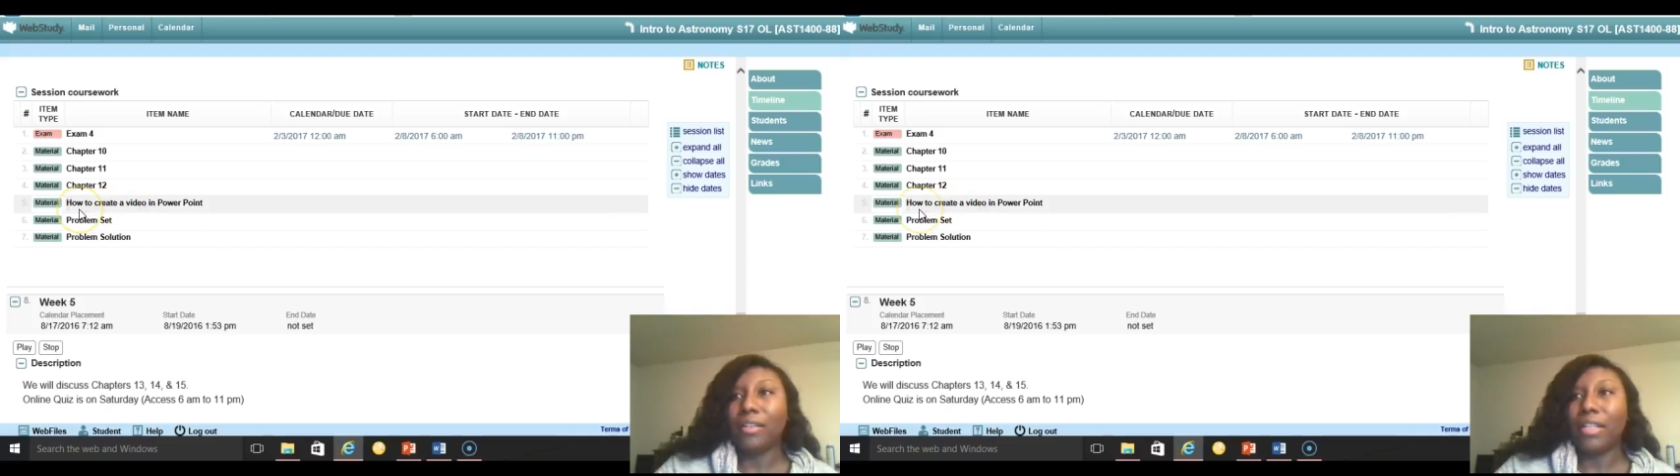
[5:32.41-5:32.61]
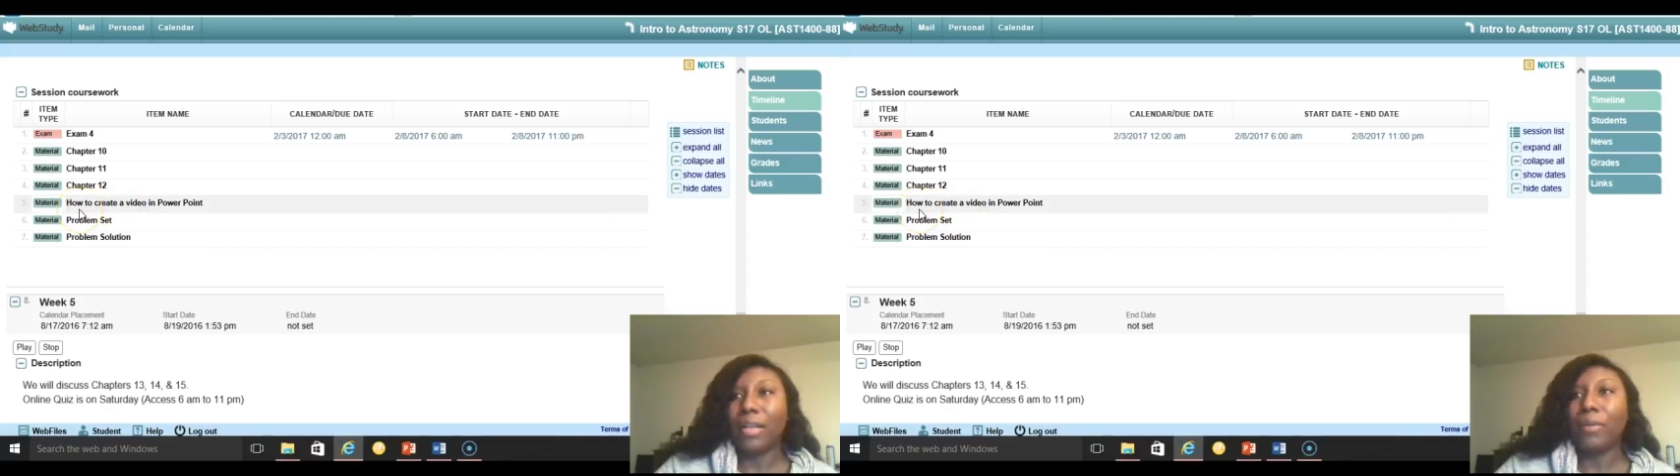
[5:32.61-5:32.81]

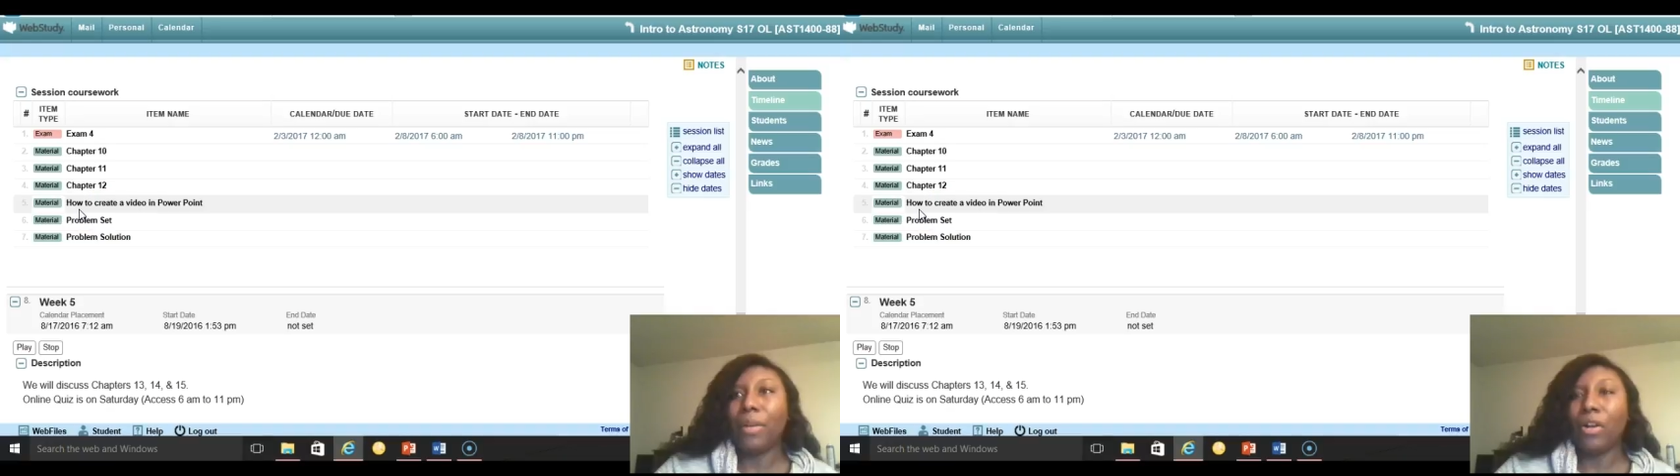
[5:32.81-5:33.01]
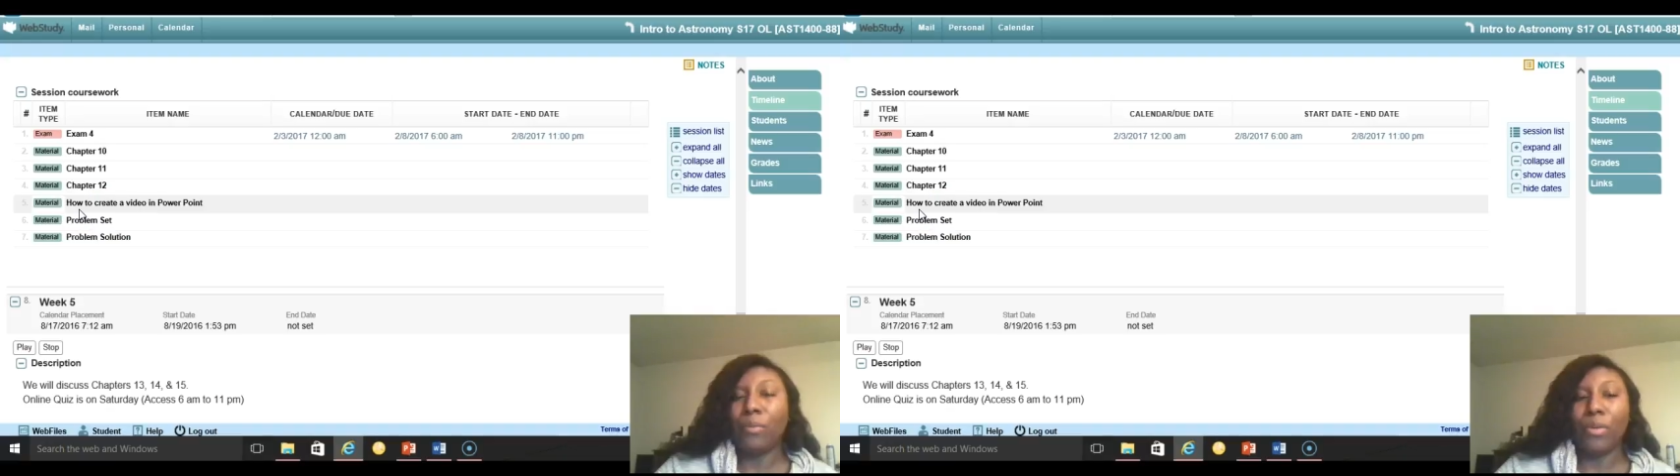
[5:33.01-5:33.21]
a
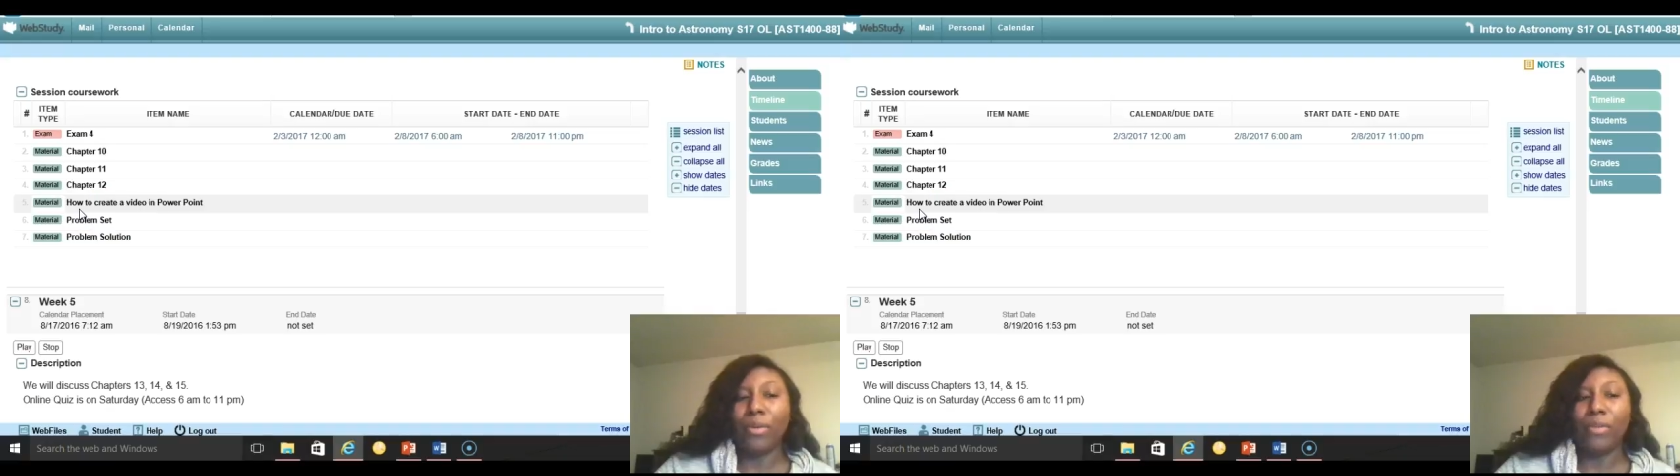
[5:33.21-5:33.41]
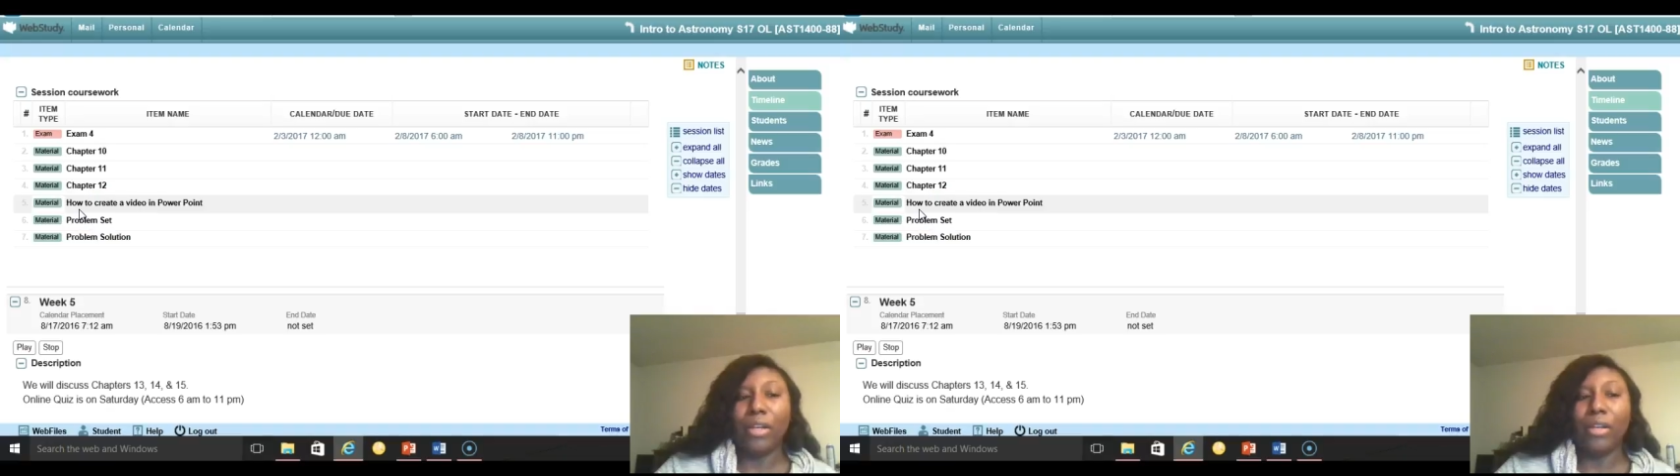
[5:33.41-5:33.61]
separate
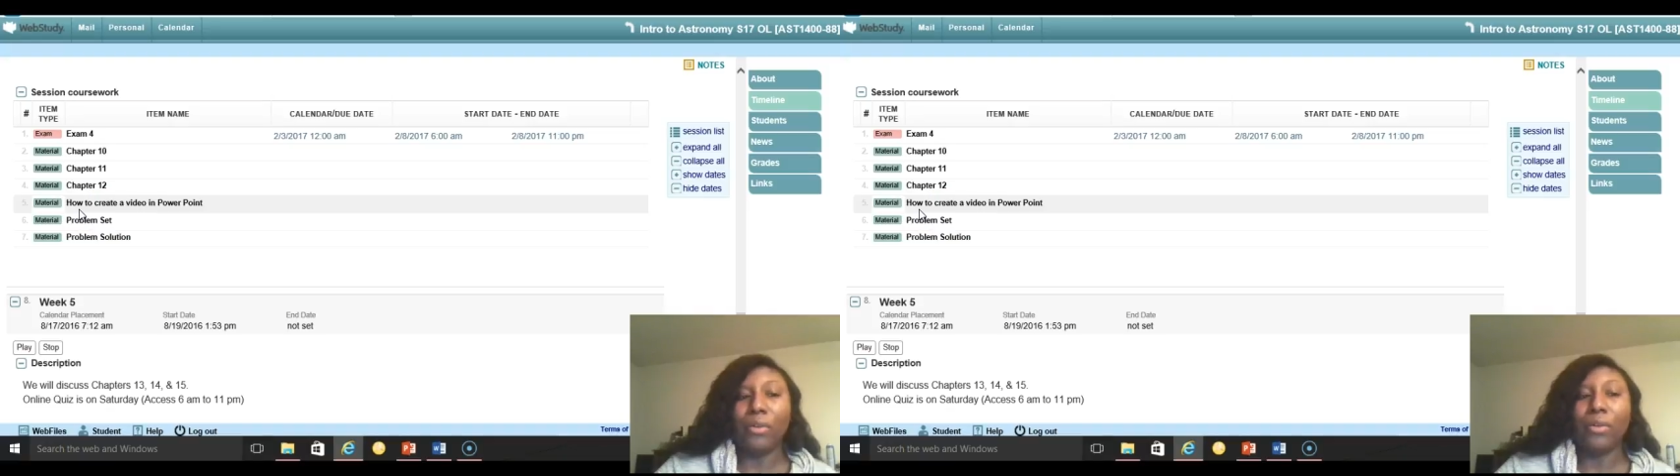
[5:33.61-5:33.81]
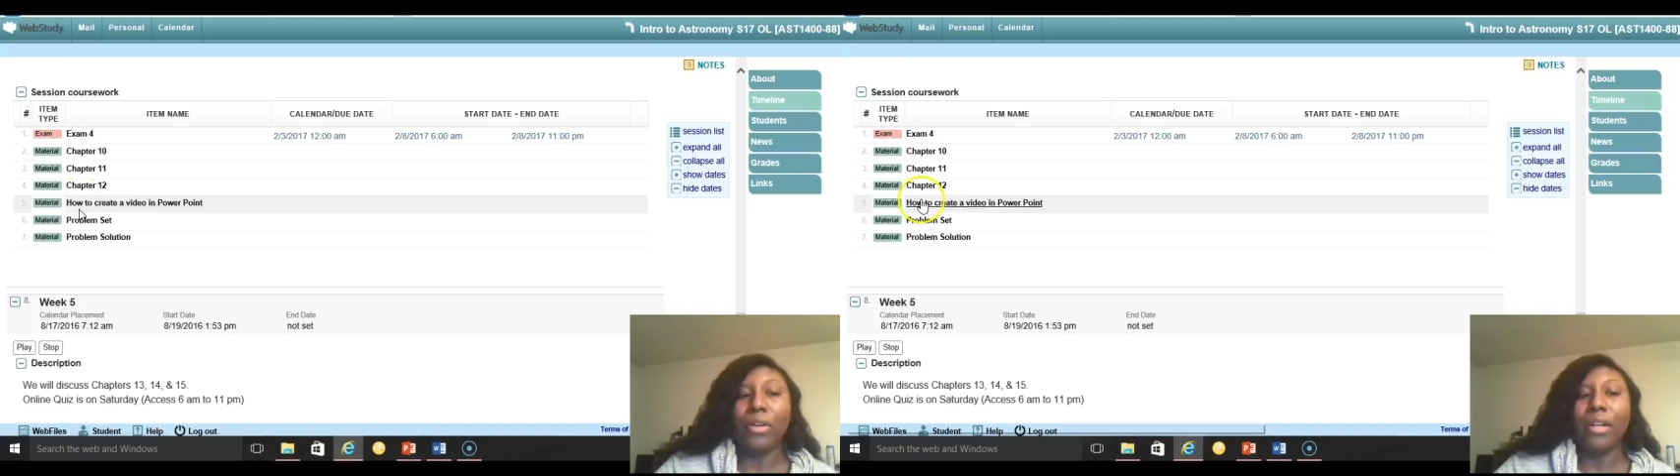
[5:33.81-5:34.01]
PowerPoint
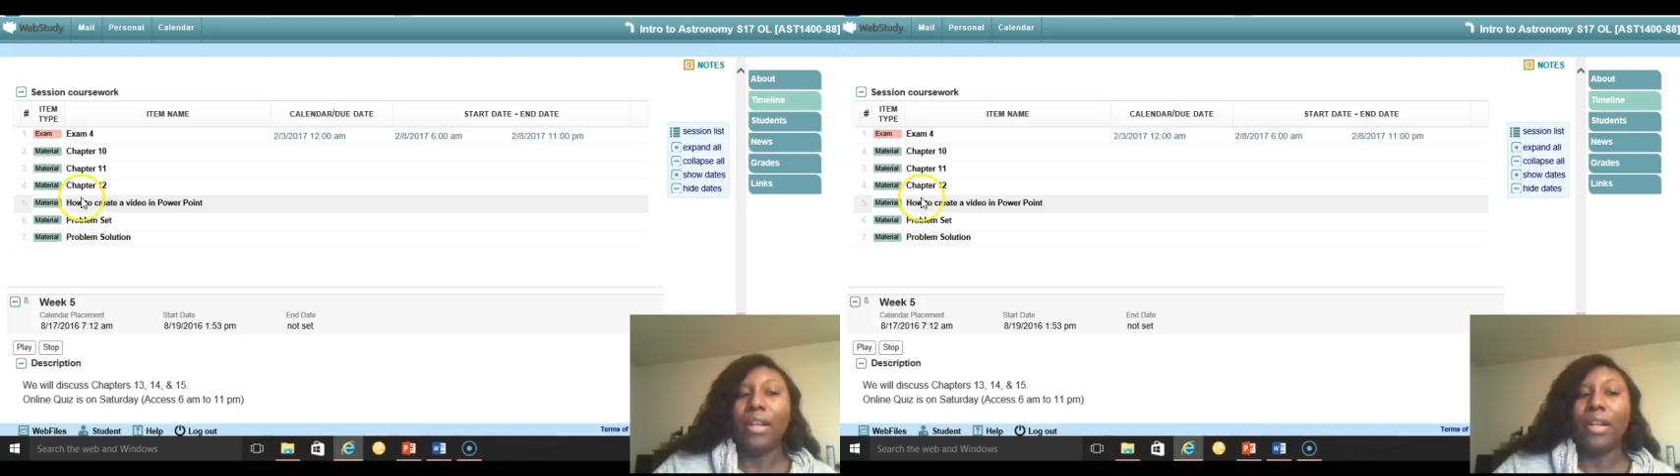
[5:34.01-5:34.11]
video